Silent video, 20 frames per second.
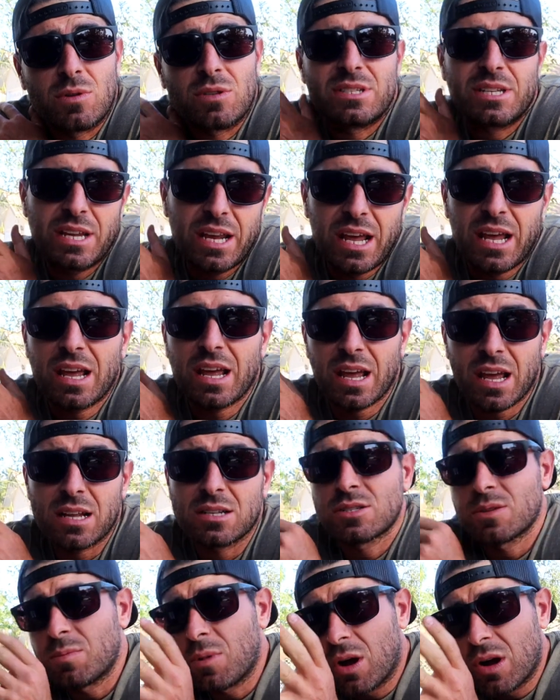Well today
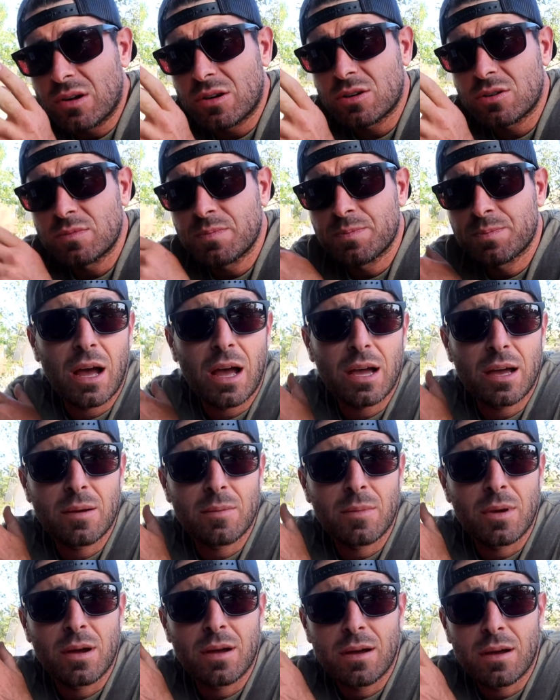and tomorrow I
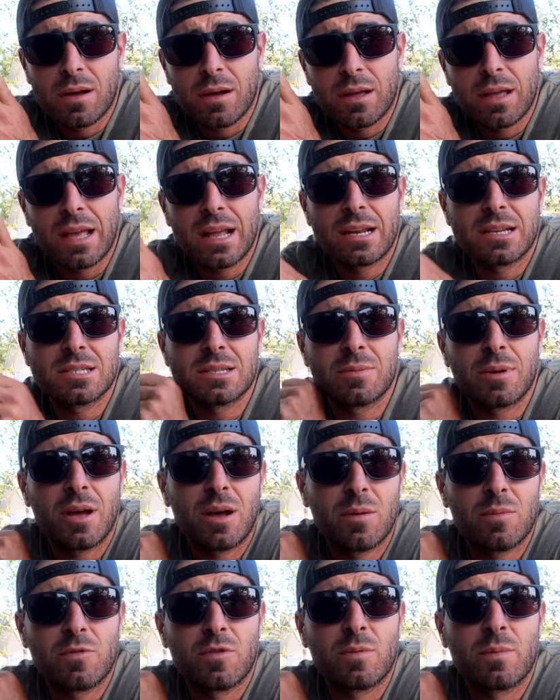am getting some
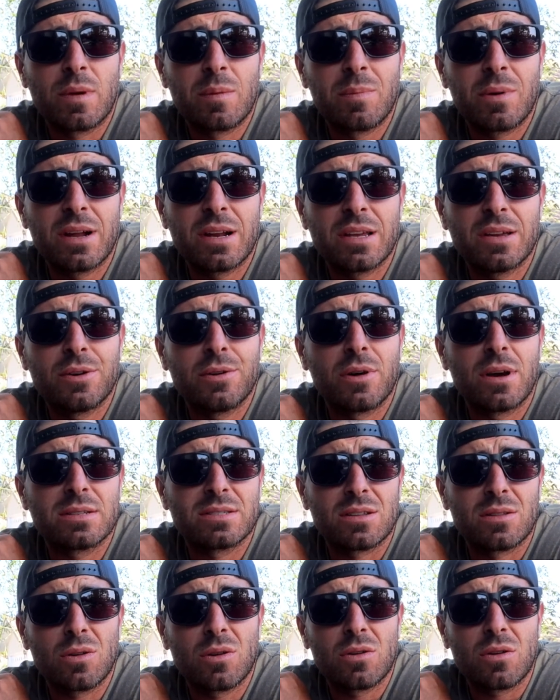help from my buddy who
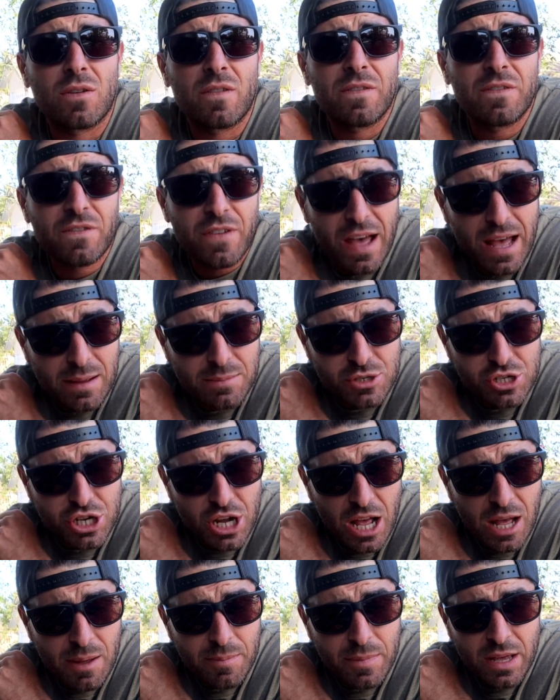has a local fab
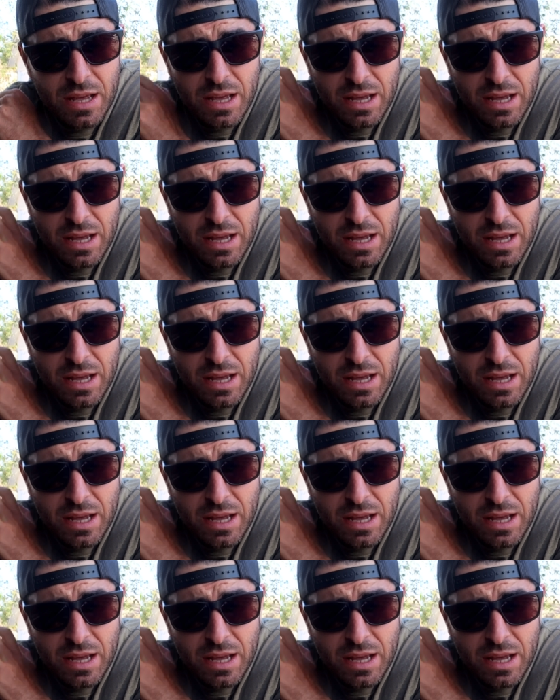shop